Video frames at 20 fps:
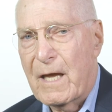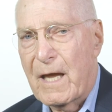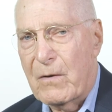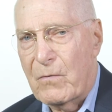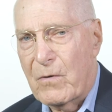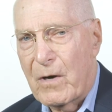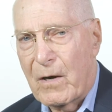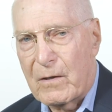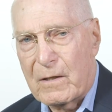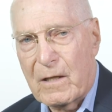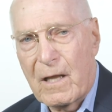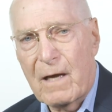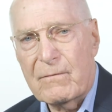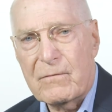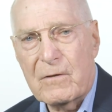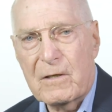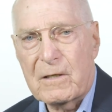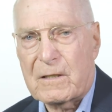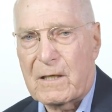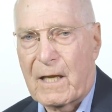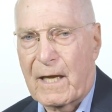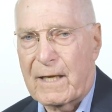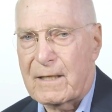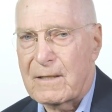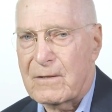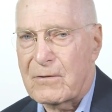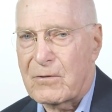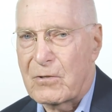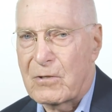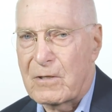and what love looked like
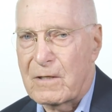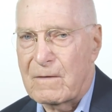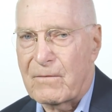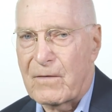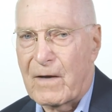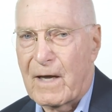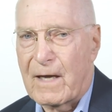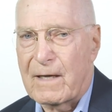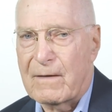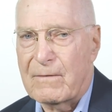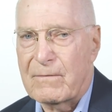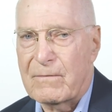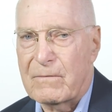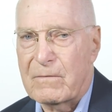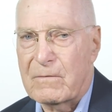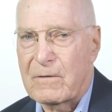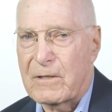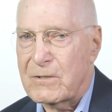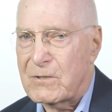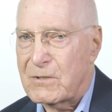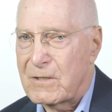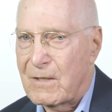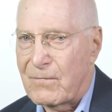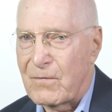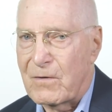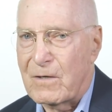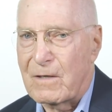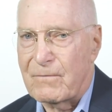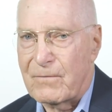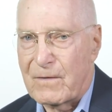at 35 looks
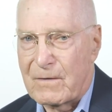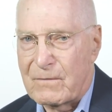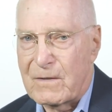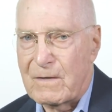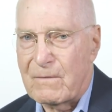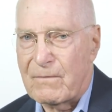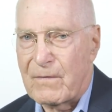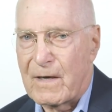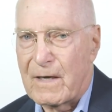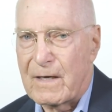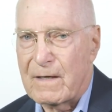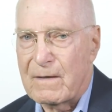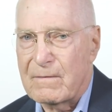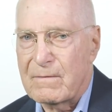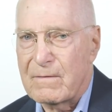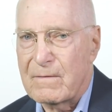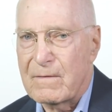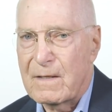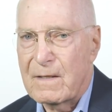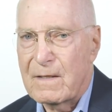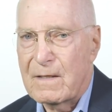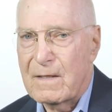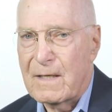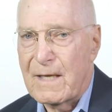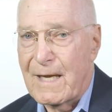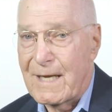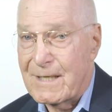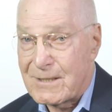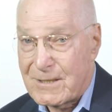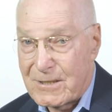different at 55,
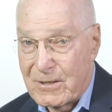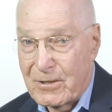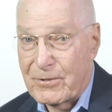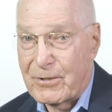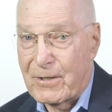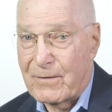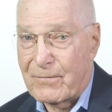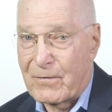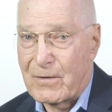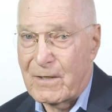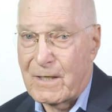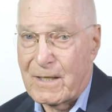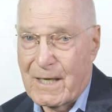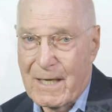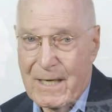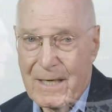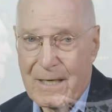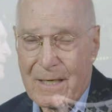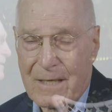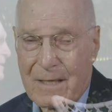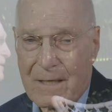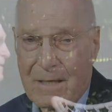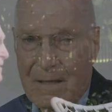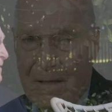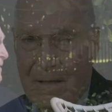and still different at 80.